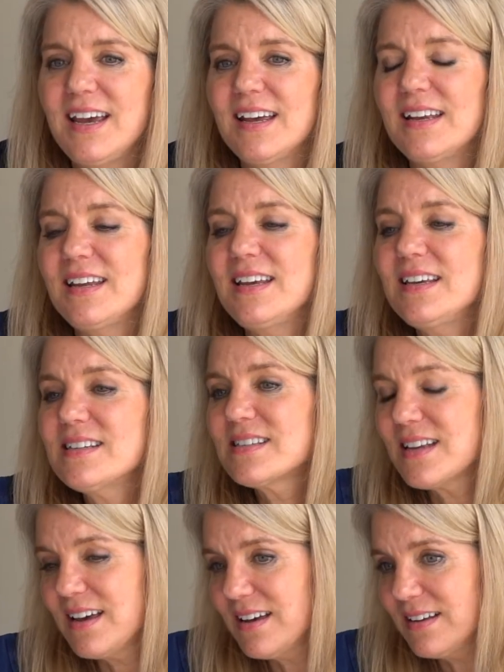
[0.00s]
And he
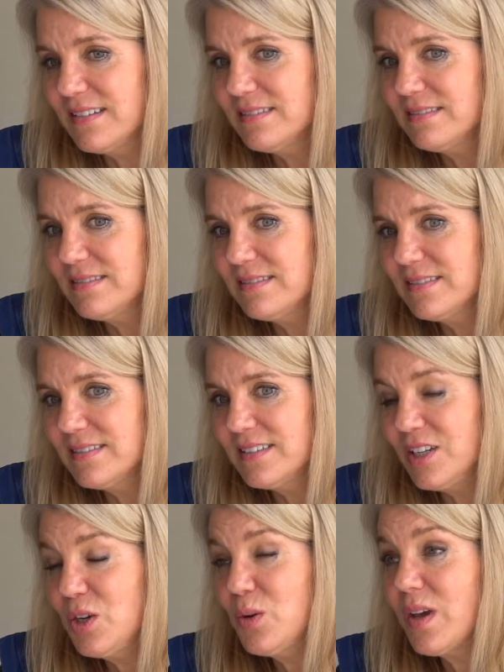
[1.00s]
said,
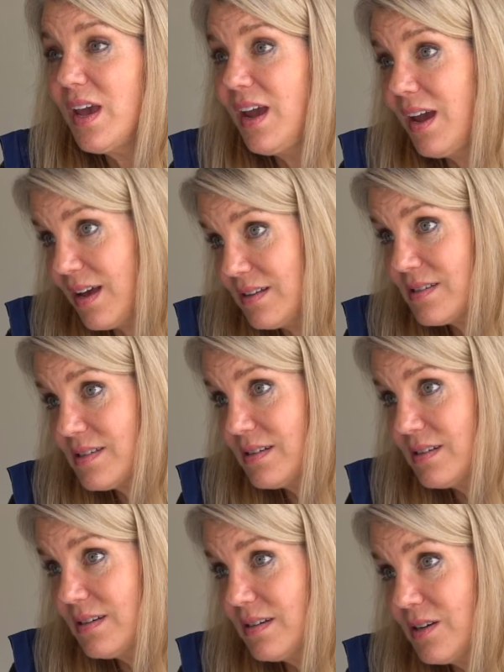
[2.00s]
you can't.
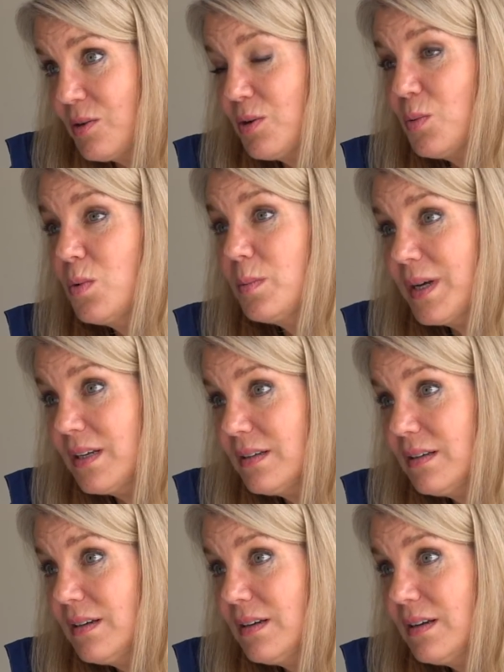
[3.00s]
You're a
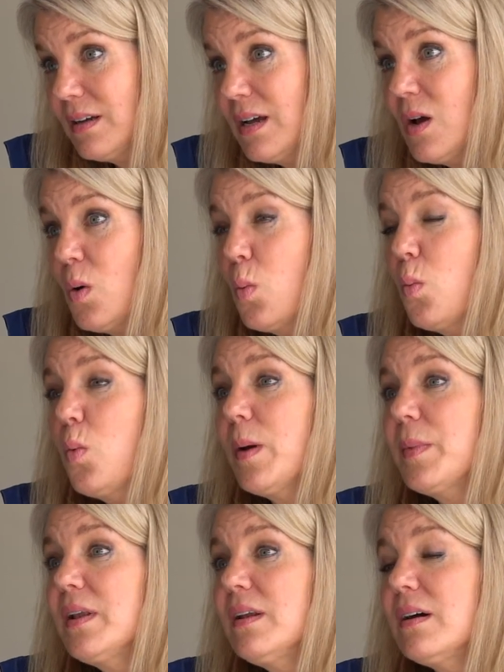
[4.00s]
woman.
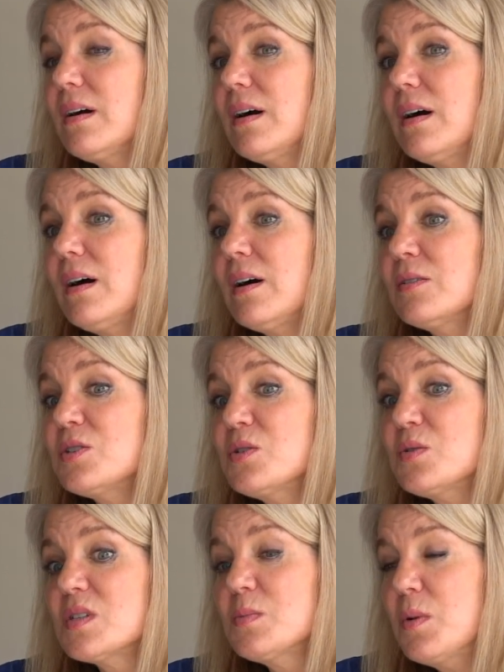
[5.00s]
Women are
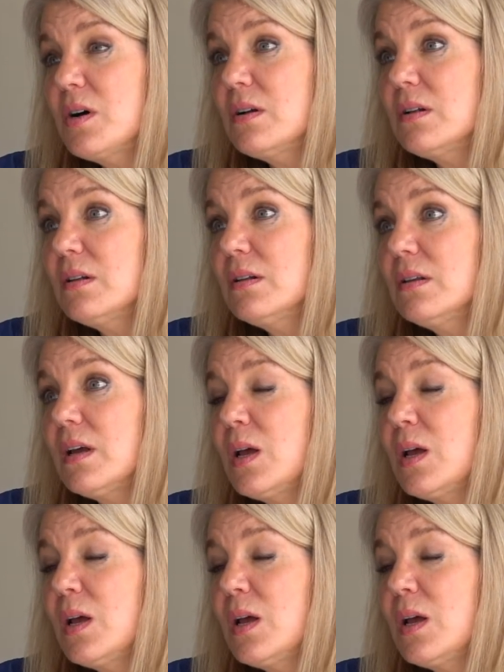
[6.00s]
too small